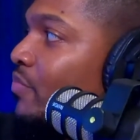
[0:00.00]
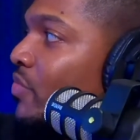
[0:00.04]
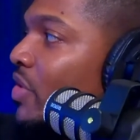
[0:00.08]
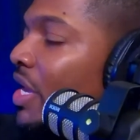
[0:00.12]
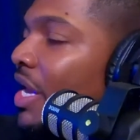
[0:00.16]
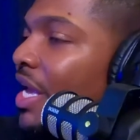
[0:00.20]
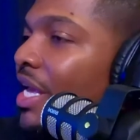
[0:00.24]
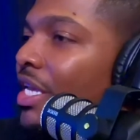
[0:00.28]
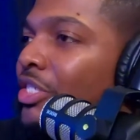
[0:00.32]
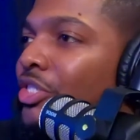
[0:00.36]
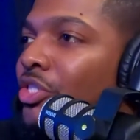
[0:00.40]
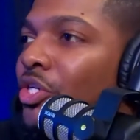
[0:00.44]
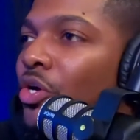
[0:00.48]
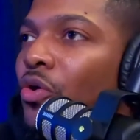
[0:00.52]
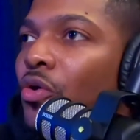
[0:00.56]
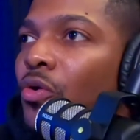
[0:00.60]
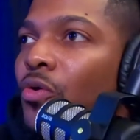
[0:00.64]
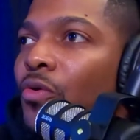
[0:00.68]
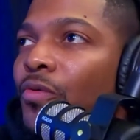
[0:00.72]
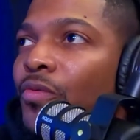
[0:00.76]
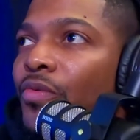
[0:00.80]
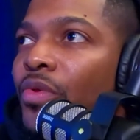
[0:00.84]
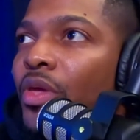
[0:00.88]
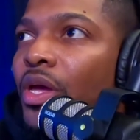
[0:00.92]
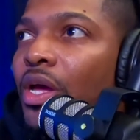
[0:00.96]
And
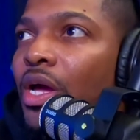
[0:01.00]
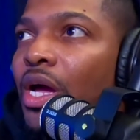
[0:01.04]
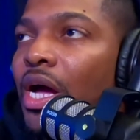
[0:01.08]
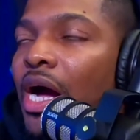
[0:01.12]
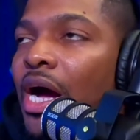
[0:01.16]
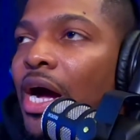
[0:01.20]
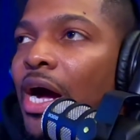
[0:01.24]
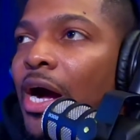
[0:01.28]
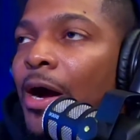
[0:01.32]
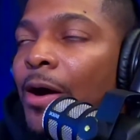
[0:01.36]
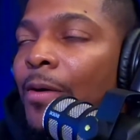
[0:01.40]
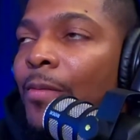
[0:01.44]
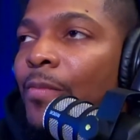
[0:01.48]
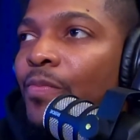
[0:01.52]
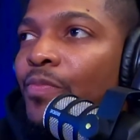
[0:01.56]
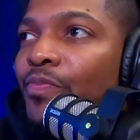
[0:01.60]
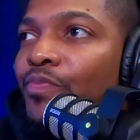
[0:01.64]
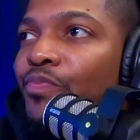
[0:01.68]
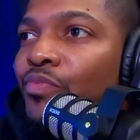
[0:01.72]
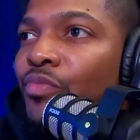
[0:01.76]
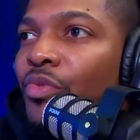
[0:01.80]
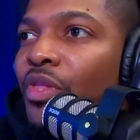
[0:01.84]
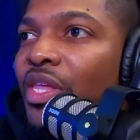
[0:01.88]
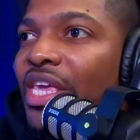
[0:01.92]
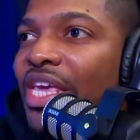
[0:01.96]
so
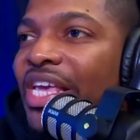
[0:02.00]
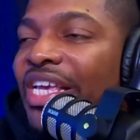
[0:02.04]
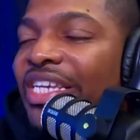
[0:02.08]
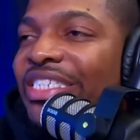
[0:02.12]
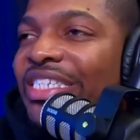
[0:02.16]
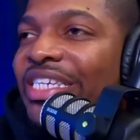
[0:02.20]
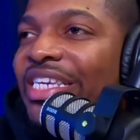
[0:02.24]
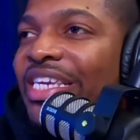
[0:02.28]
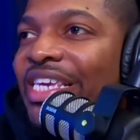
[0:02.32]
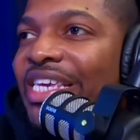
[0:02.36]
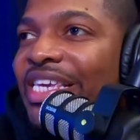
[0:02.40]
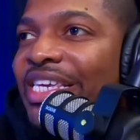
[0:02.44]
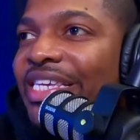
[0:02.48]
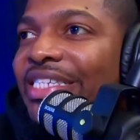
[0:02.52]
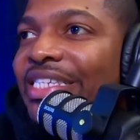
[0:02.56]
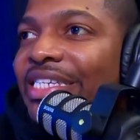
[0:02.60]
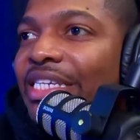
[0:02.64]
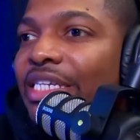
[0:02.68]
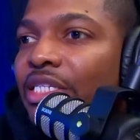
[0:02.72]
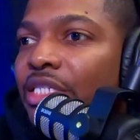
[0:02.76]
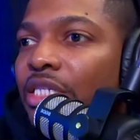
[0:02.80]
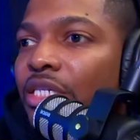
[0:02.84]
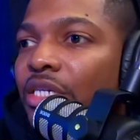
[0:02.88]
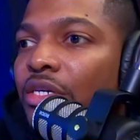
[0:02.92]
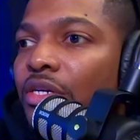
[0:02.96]
it's easy
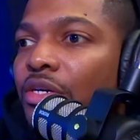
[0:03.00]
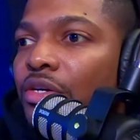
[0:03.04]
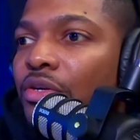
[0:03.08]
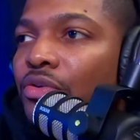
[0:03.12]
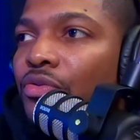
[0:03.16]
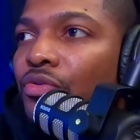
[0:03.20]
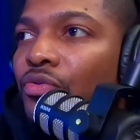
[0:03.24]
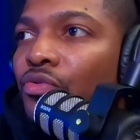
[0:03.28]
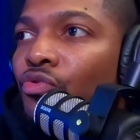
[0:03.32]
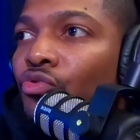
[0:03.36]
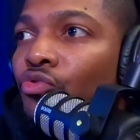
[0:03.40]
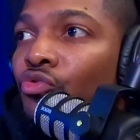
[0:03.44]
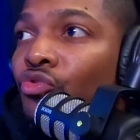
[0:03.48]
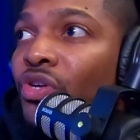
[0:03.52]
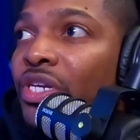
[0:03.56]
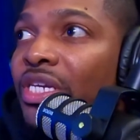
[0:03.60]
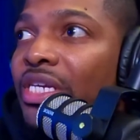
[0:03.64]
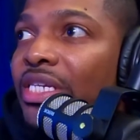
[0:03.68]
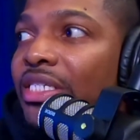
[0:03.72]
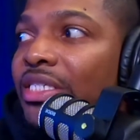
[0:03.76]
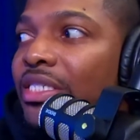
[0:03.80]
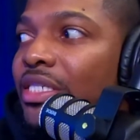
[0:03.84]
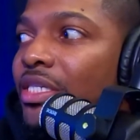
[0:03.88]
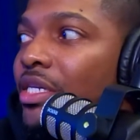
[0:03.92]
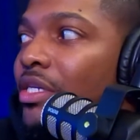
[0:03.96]
to
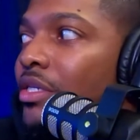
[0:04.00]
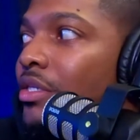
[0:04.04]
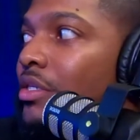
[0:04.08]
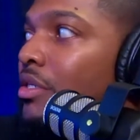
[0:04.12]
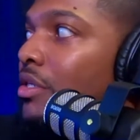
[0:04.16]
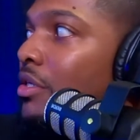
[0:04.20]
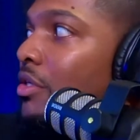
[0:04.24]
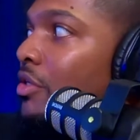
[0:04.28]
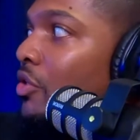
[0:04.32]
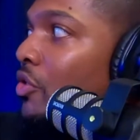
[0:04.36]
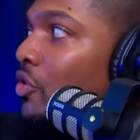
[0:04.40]
reason,